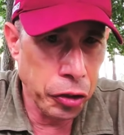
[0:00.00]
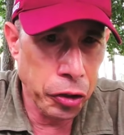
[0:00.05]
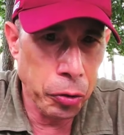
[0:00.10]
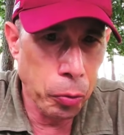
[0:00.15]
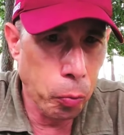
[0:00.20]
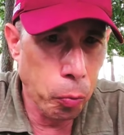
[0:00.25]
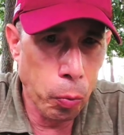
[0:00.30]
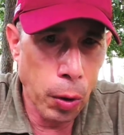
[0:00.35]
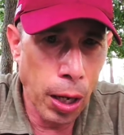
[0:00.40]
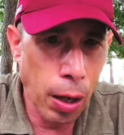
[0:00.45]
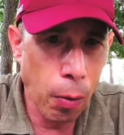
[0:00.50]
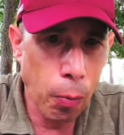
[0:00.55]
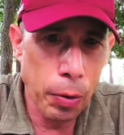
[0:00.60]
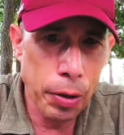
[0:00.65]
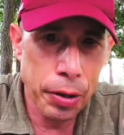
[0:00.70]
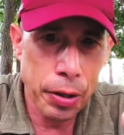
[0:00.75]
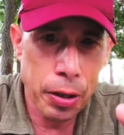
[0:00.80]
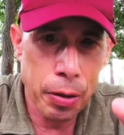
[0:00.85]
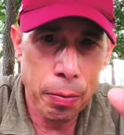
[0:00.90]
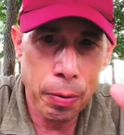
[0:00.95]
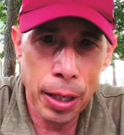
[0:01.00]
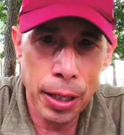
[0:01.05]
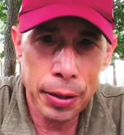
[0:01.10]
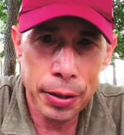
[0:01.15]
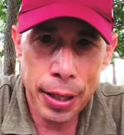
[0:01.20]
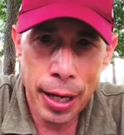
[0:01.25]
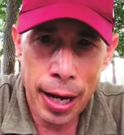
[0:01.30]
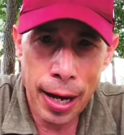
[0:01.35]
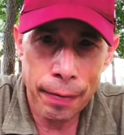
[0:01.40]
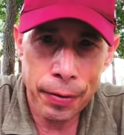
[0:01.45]
you're well within your
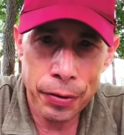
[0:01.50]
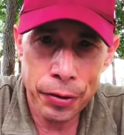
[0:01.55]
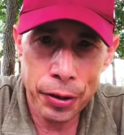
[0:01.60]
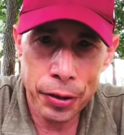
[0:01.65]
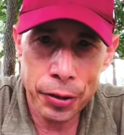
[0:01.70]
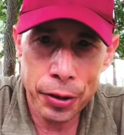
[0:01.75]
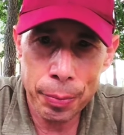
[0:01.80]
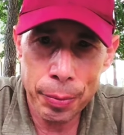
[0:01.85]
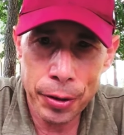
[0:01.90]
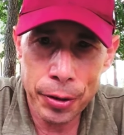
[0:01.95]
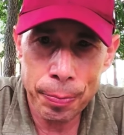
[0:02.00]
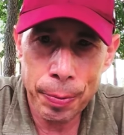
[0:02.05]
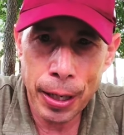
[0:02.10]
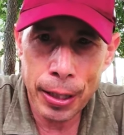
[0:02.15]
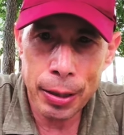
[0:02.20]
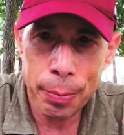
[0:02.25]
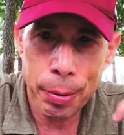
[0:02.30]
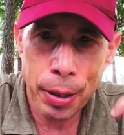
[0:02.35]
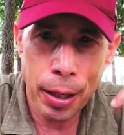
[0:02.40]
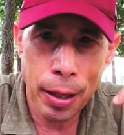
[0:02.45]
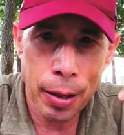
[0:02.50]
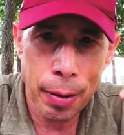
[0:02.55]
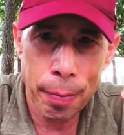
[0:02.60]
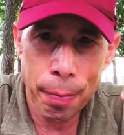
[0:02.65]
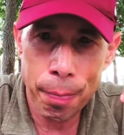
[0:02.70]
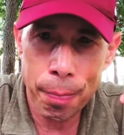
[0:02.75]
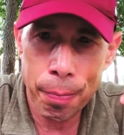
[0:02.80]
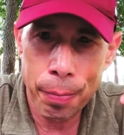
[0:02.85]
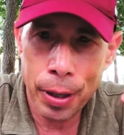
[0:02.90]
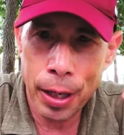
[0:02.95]
right to have a system inspected by
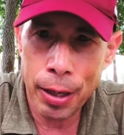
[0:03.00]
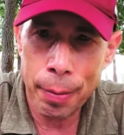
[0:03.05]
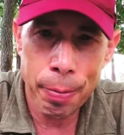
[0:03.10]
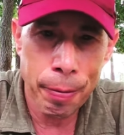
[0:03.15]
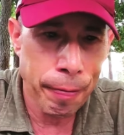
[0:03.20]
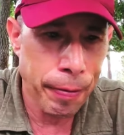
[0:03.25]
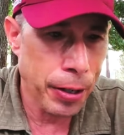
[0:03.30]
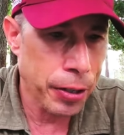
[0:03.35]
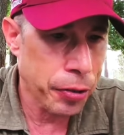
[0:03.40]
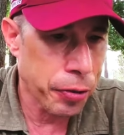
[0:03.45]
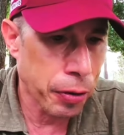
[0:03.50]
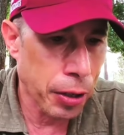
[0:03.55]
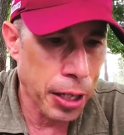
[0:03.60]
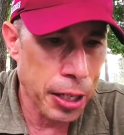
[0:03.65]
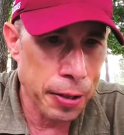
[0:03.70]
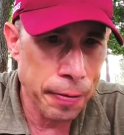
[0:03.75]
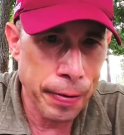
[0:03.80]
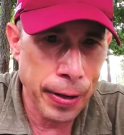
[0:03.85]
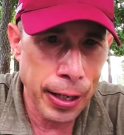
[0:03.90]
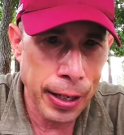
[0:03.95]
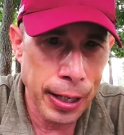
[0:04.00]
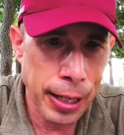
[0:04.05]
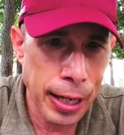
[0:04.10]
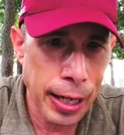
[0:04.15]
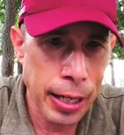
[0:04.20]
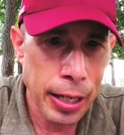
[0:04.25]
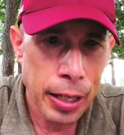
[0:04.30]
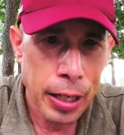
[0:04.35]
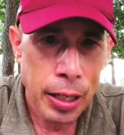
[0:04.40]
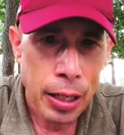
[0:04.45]
a professional HVAC
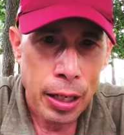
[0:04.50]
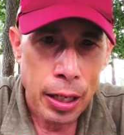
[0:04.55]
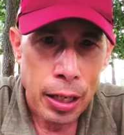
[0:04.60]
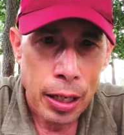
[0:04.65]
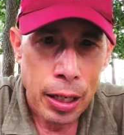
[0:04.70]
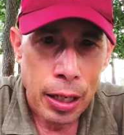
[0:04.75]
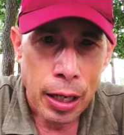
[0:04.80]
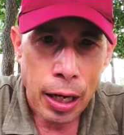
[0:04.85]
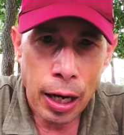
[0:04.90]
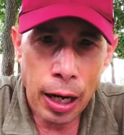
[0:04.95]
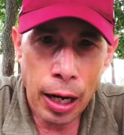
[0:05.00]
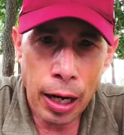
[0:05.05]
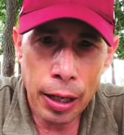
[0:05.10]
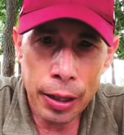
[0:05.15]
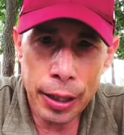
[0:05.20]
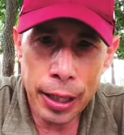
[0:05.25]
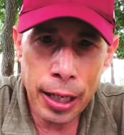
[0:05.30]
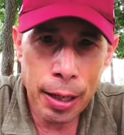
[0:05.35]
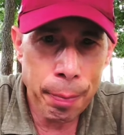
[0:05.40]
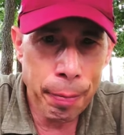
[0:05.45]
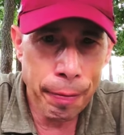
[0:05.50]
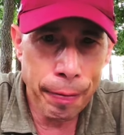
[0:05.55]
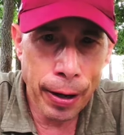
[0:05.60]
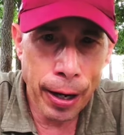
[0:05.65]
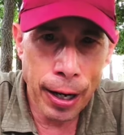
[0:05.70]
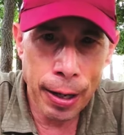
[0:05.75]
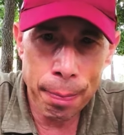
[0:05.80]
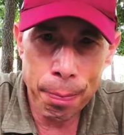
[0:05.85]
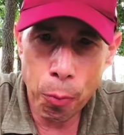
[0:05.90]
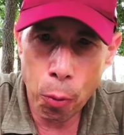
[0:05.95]
guy. They can
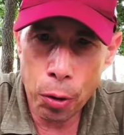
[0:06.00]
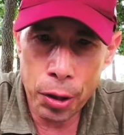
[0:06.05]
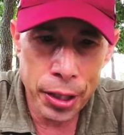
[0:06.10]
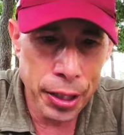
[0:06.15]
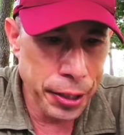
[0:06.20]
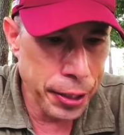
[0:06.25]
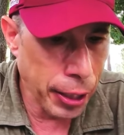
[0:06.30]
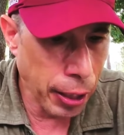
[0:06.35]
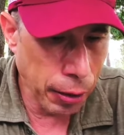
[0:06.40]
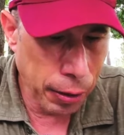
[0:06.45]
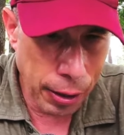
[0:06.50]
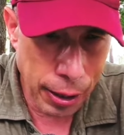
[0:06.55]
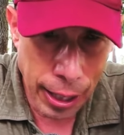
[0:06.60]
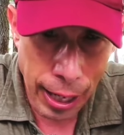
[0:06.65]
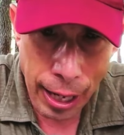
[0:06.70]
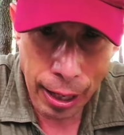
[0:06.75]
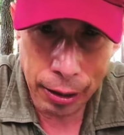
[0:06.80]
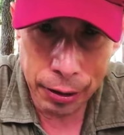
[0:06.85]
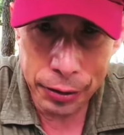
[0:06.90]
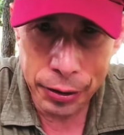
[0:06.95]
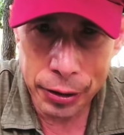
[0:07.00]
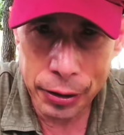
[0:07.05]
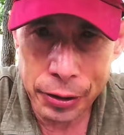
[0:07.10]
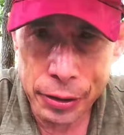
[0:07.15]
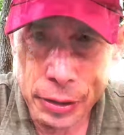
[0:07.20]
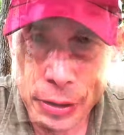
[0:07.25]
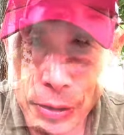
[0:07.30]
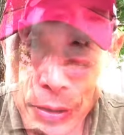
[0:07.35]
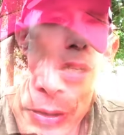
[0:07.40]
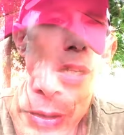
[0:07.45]
provide more detailed
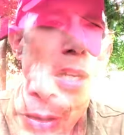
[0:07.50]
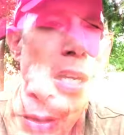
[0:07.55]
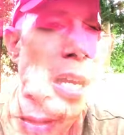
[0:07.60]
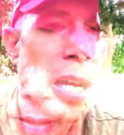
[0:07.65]
analysis.